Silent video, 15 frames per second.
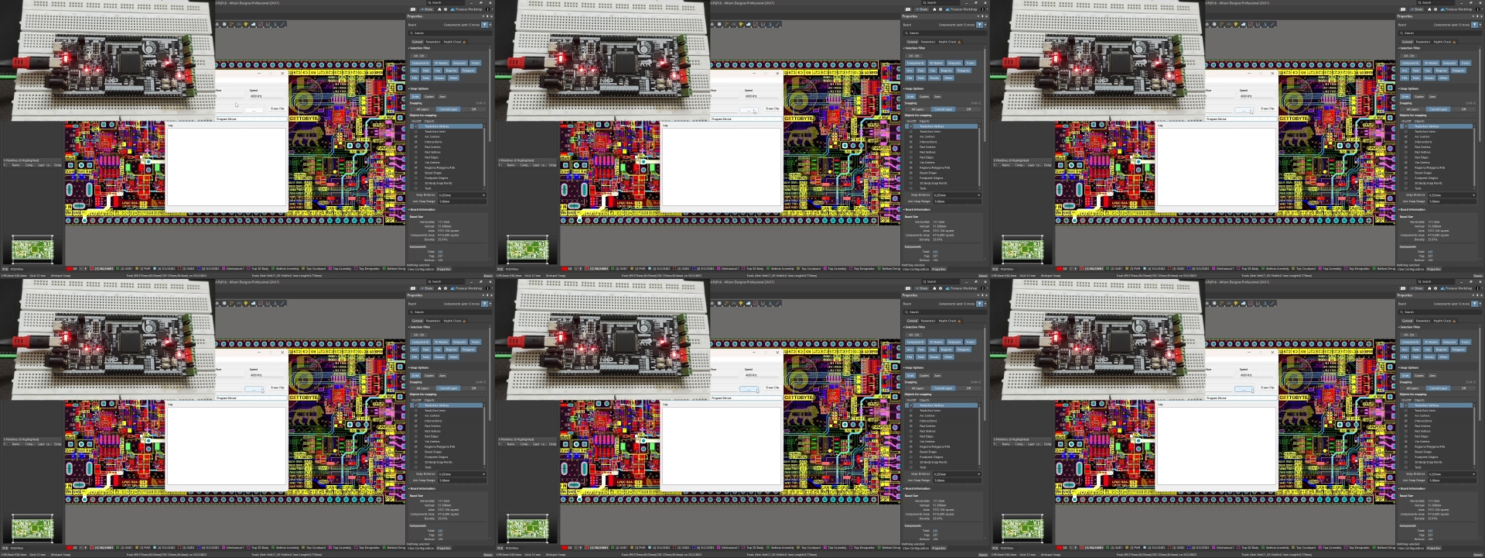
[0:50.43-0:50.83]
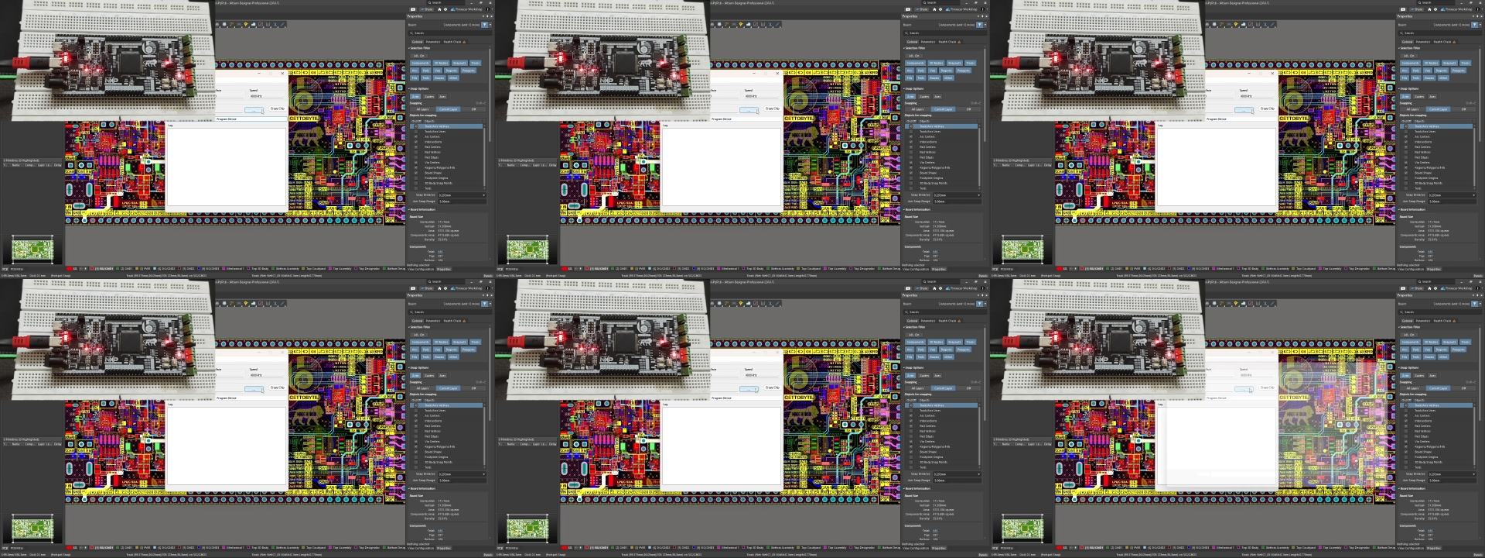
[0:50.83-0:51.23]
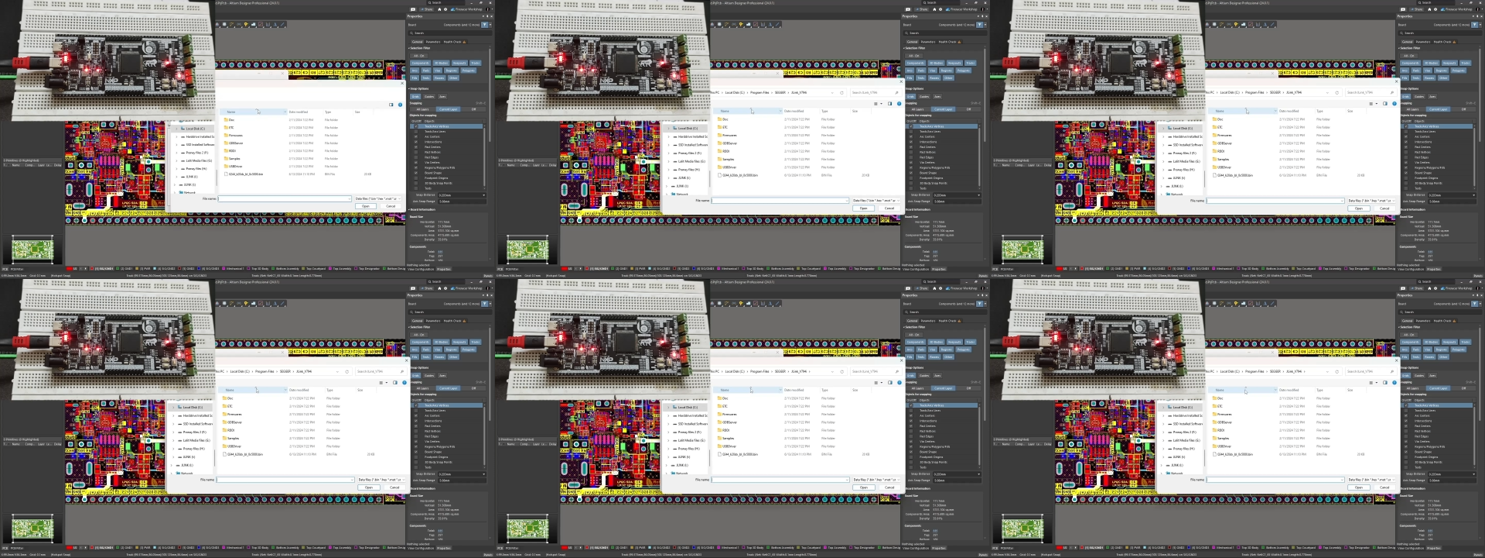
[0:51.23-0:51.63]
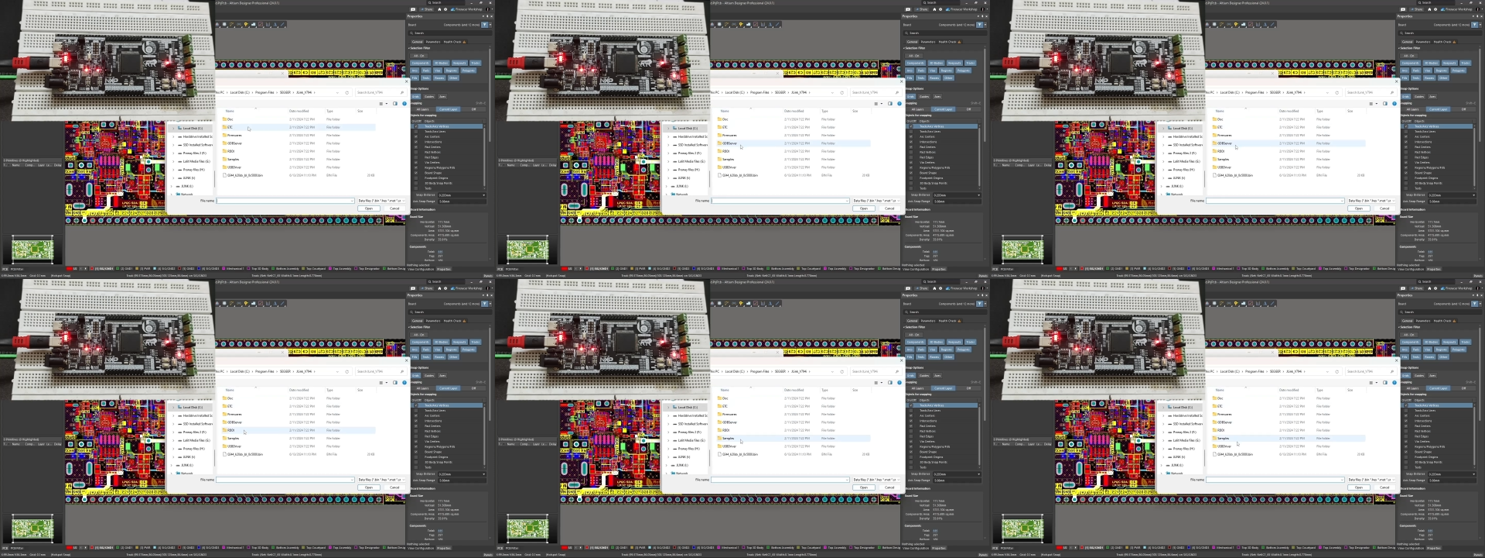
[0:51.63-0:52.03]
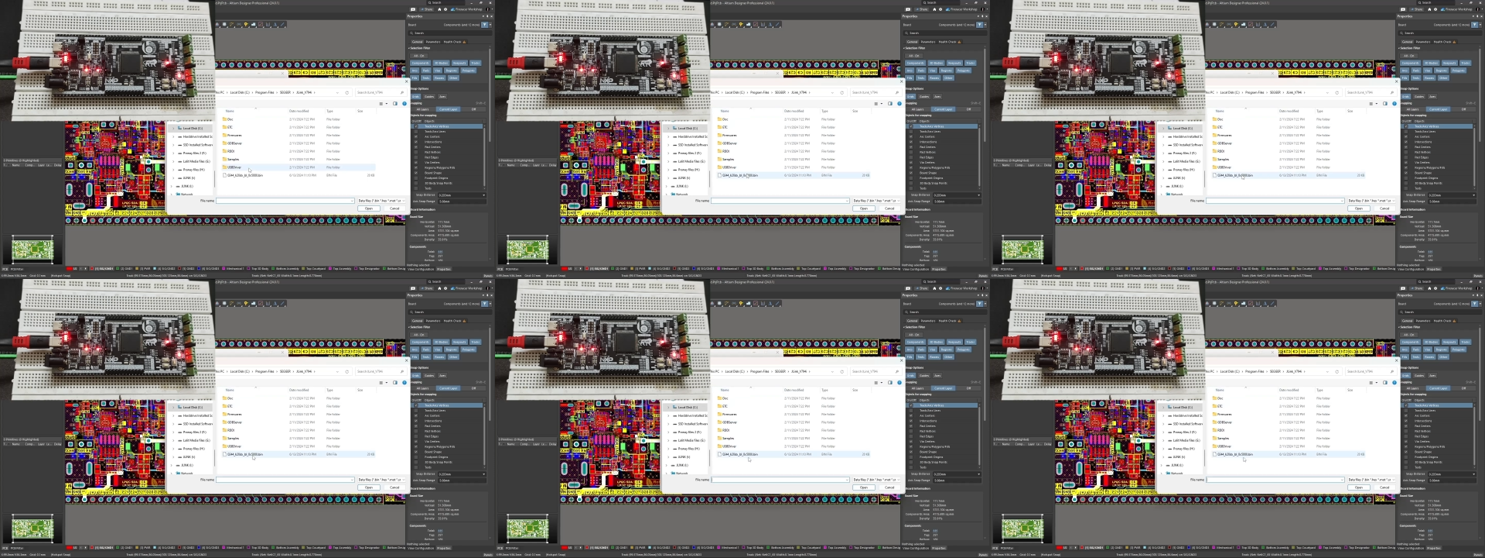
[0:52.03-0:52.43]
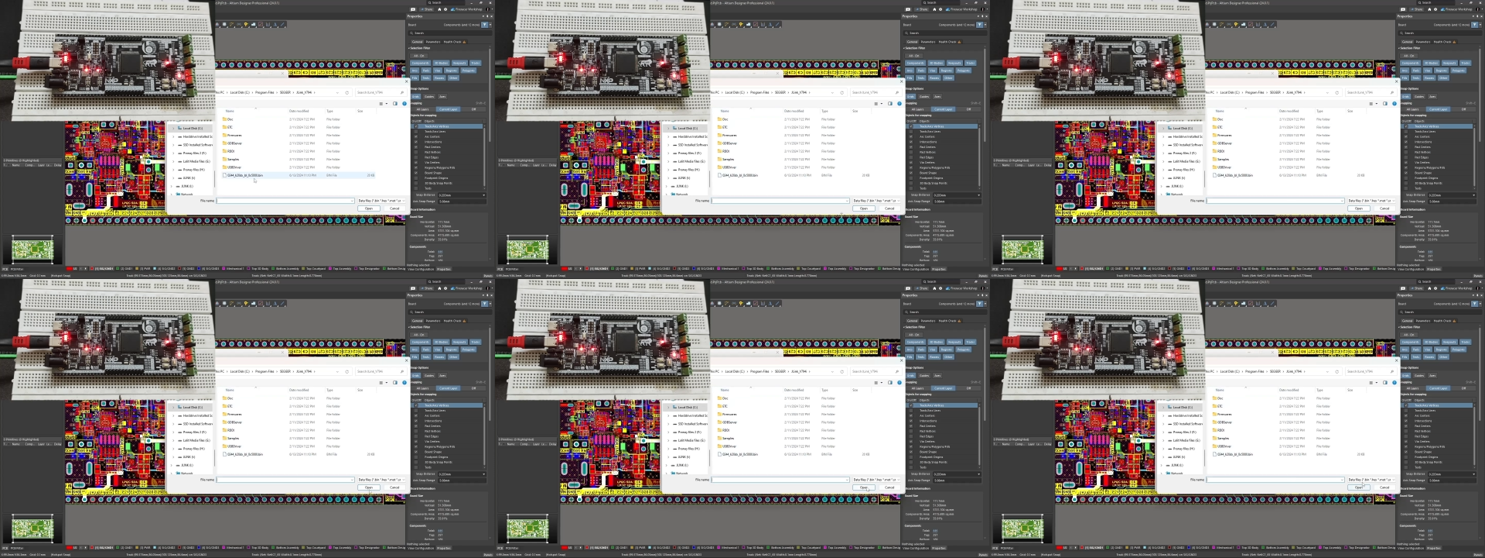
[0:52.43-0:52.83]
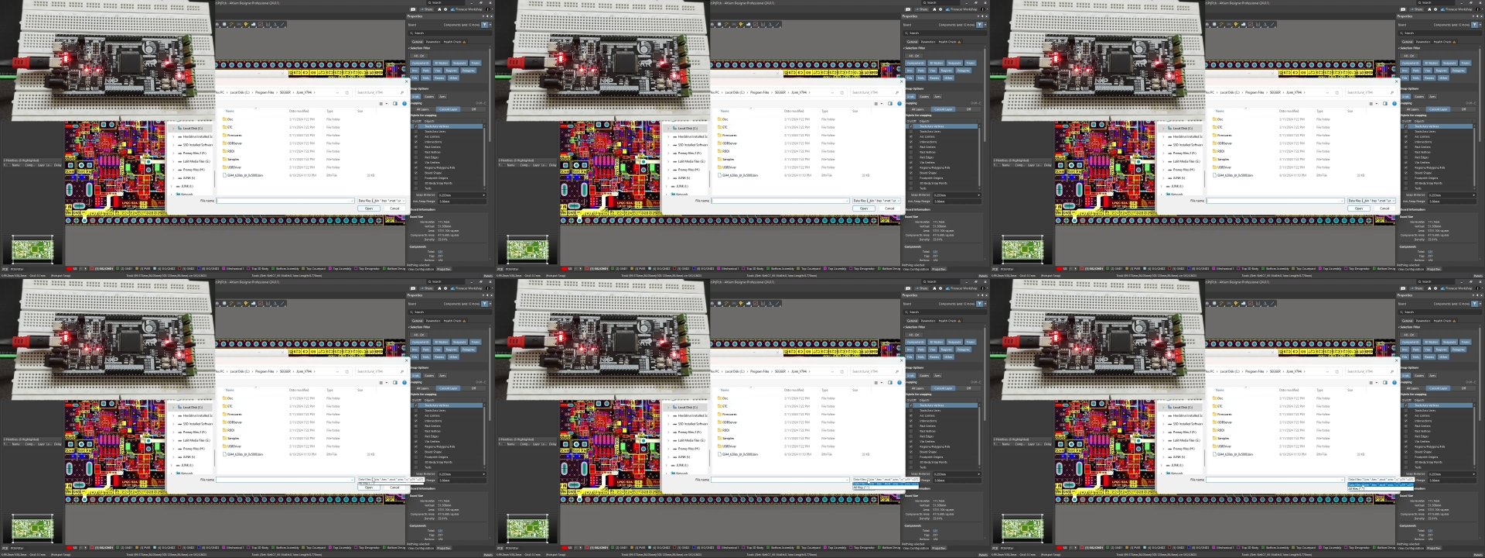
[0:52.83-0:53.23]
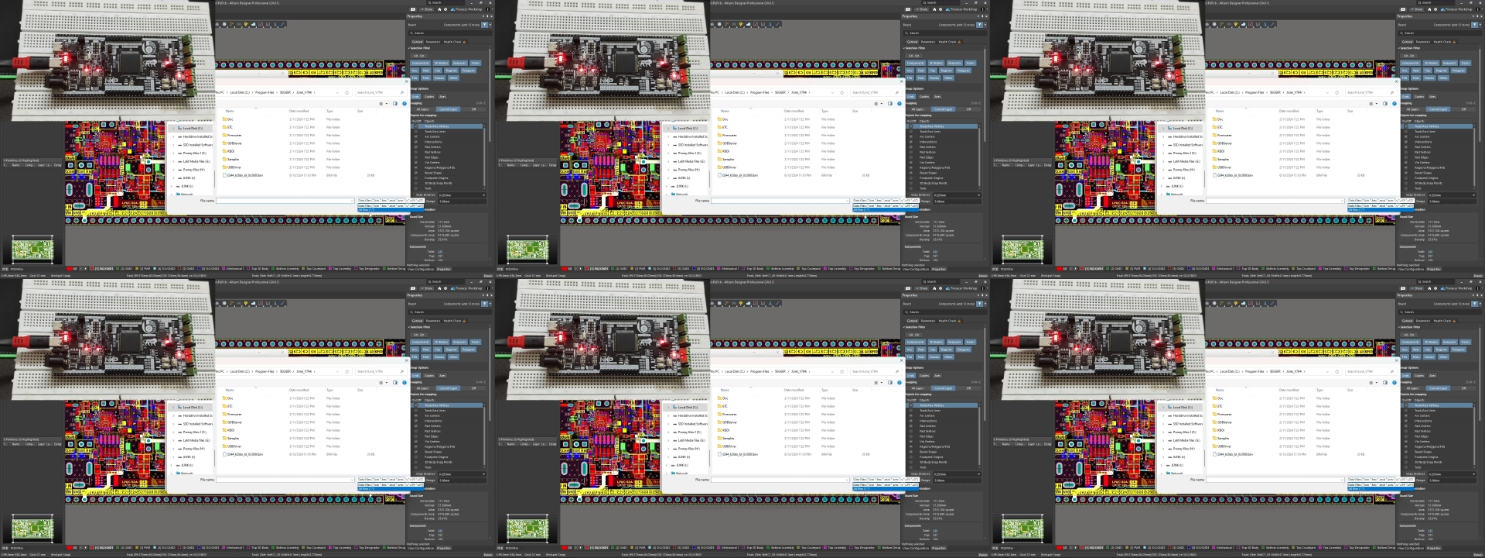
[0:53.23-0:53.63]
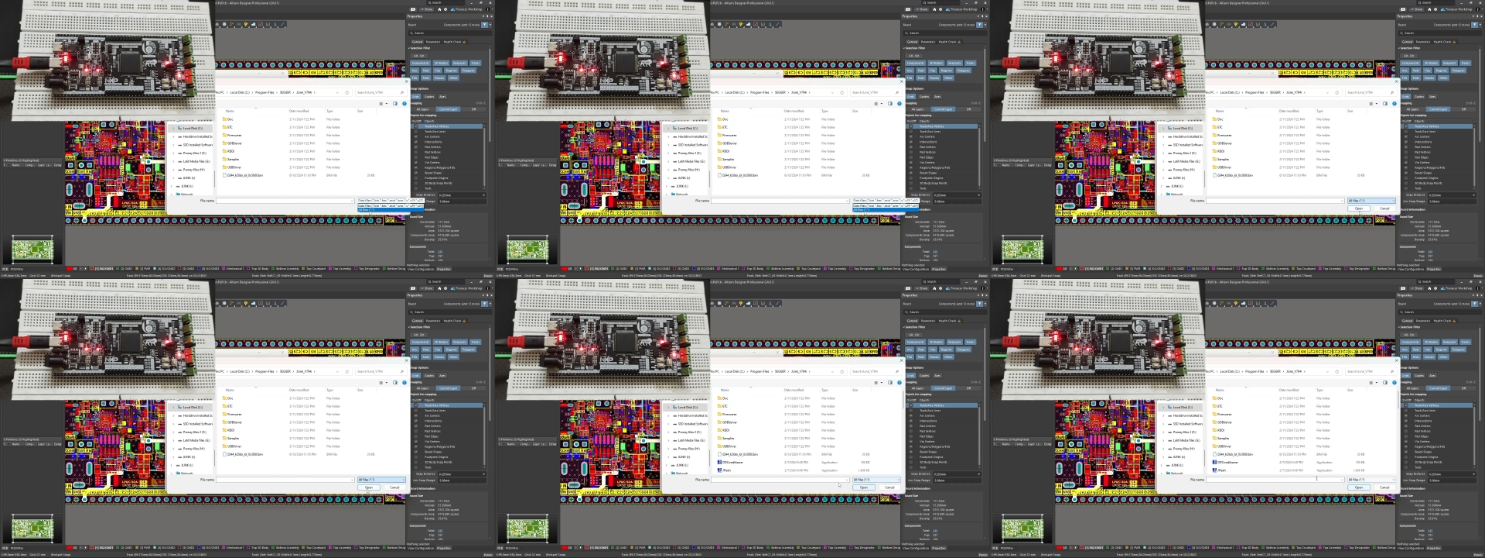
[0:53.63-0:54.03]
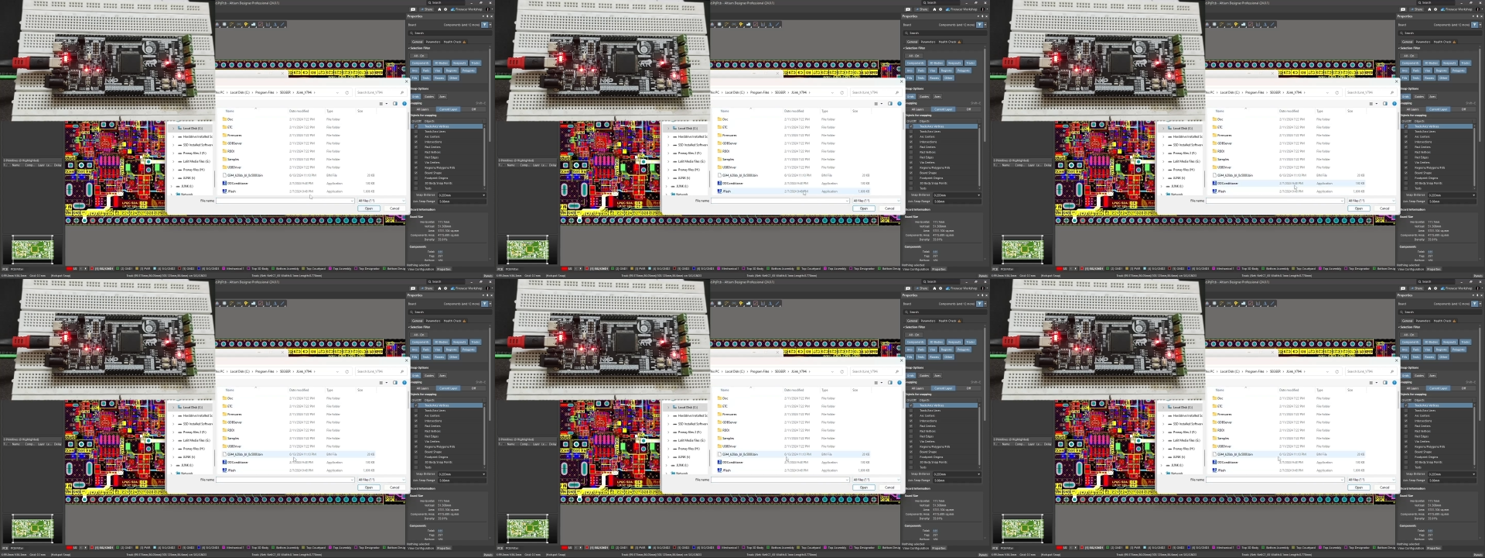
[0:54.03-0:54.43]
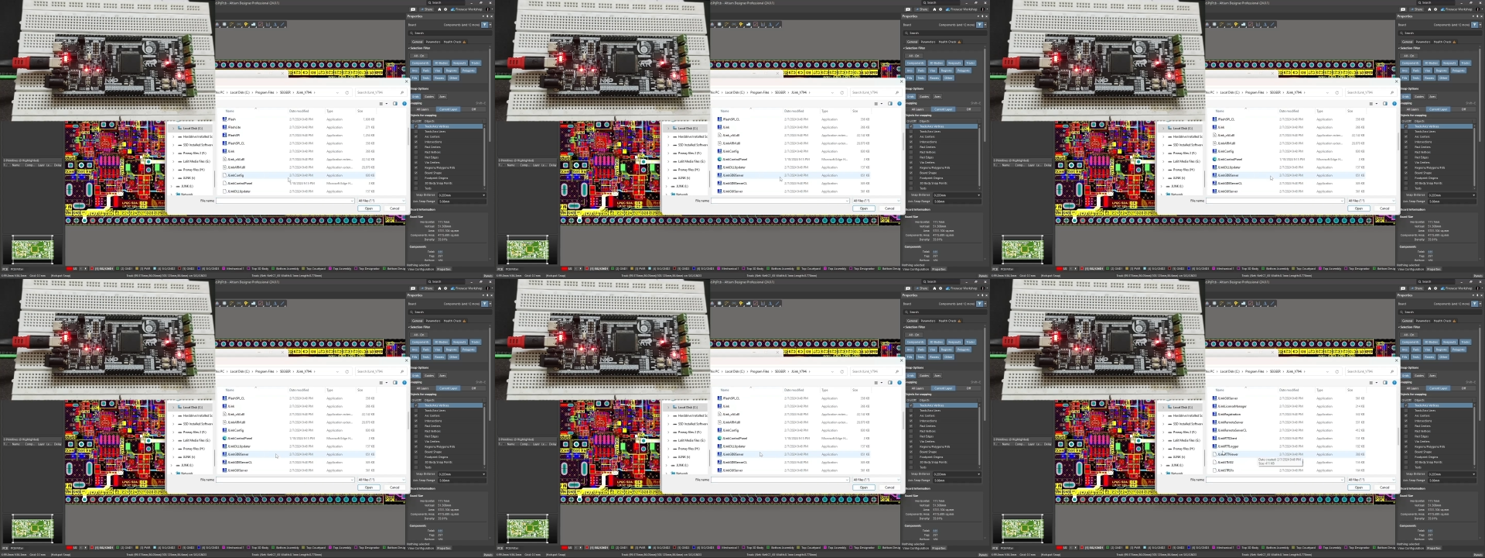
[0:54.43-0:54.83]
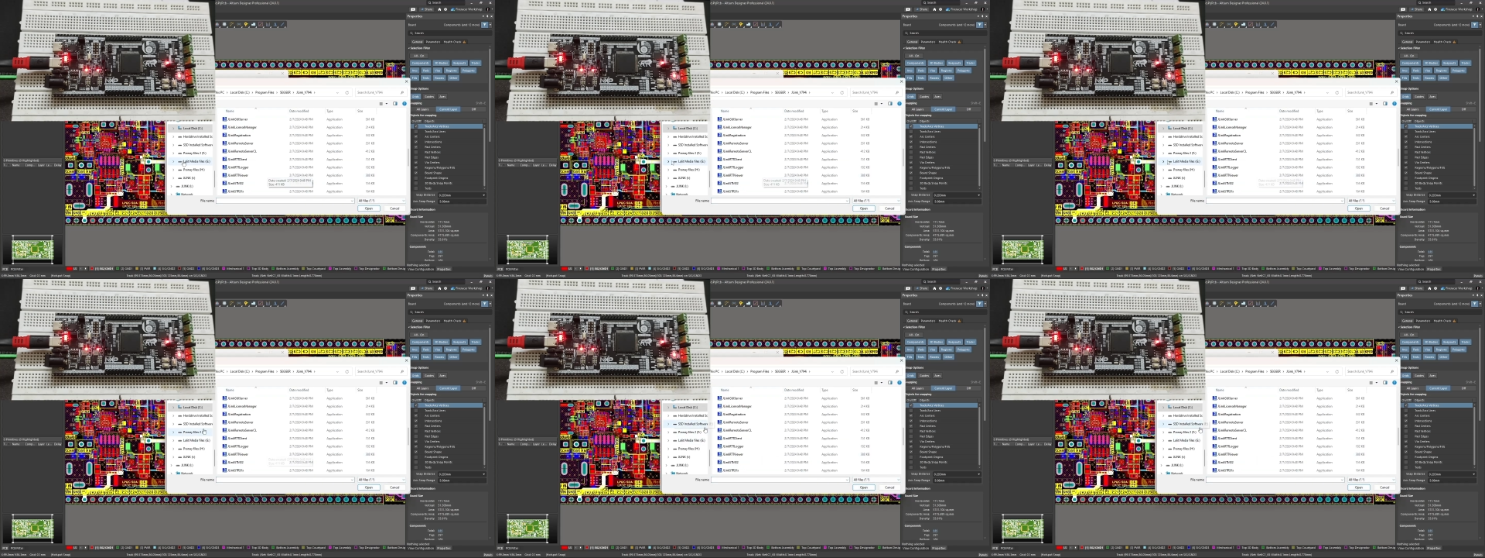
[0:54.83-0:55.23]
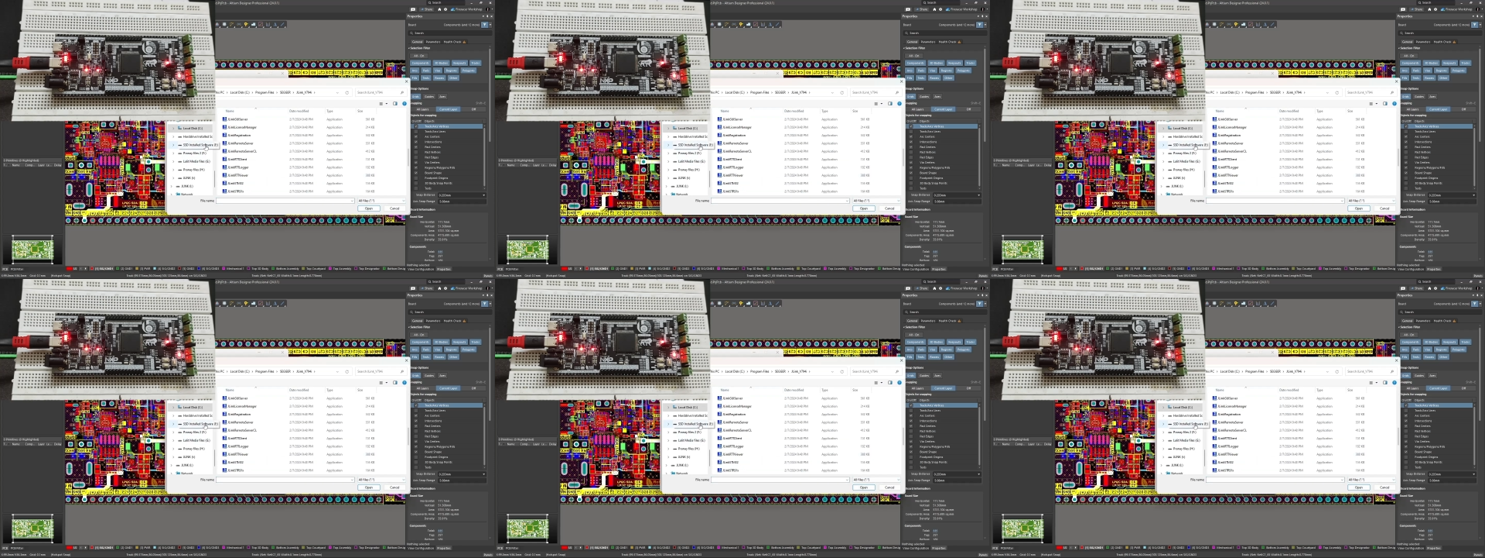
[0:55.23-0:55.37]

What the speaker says: (no speaker visible)